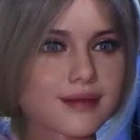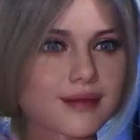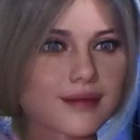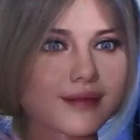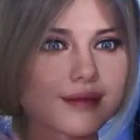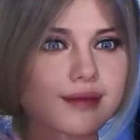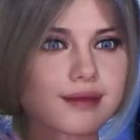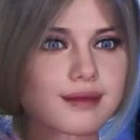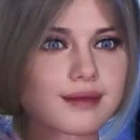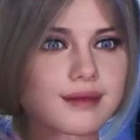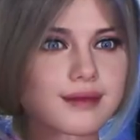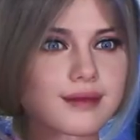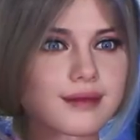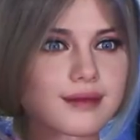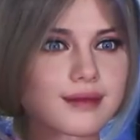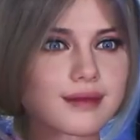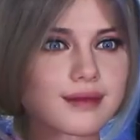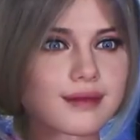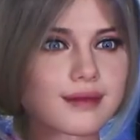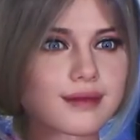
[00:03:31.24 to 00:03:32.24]

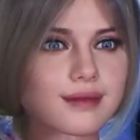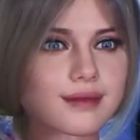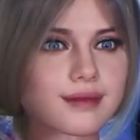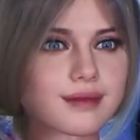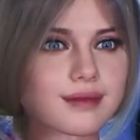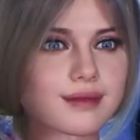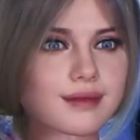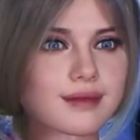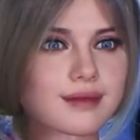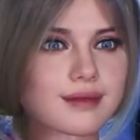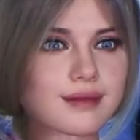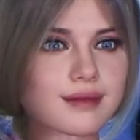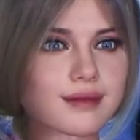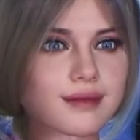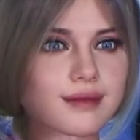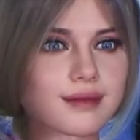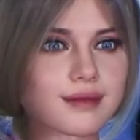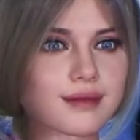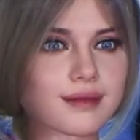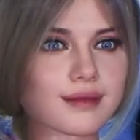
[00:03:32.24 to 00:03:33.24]

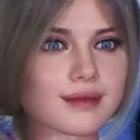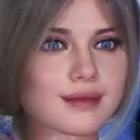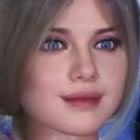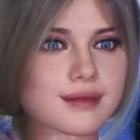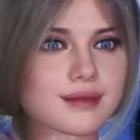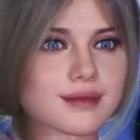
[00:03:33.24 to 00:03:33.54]
No words are spoken by the person on screen.